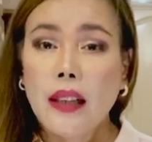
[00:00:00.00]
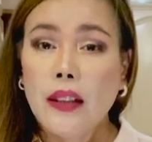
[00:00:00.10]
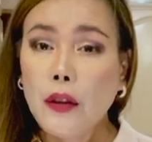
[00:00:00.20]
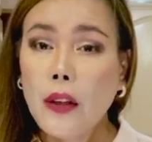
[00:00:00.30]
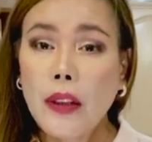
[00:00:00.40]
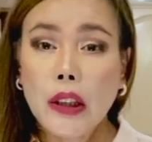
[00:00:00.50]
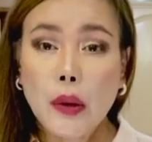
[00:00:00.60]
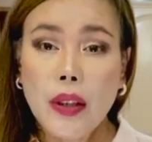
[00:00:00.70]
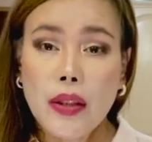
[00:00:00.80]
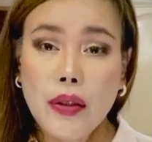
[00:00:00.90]
If you have any
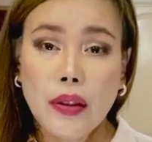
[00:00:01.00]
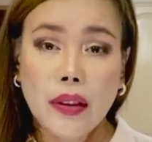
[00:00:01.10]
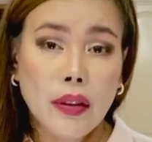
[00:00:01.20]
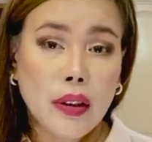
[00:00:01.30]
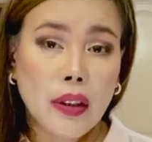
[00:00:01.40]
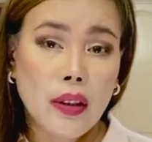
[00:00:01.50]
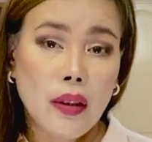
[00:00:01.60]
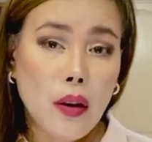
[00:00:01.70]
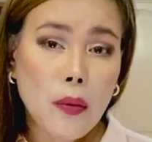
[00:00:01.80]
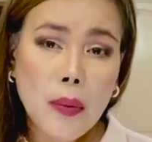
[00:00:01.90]
question or
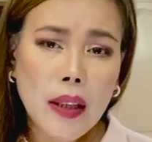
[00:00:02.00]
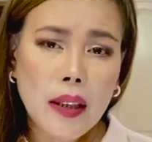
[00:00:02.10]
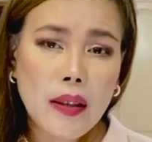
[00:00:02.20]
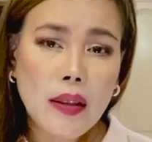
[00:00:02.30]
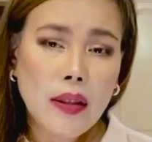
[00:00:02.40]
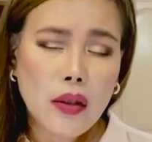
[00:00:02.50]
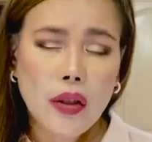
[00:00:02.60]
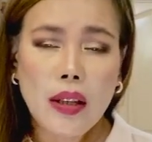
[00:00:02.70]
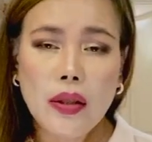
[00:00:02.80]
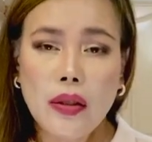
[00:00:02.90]
comments,
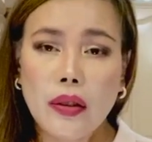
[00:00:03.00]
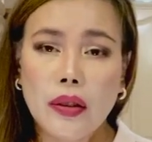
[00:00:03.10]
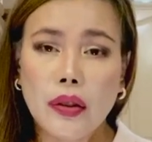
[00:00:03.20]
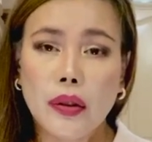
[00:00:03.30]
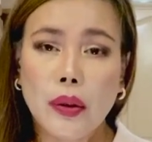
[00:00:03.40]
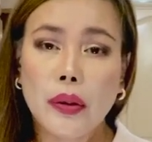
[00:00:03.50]
suggestions, you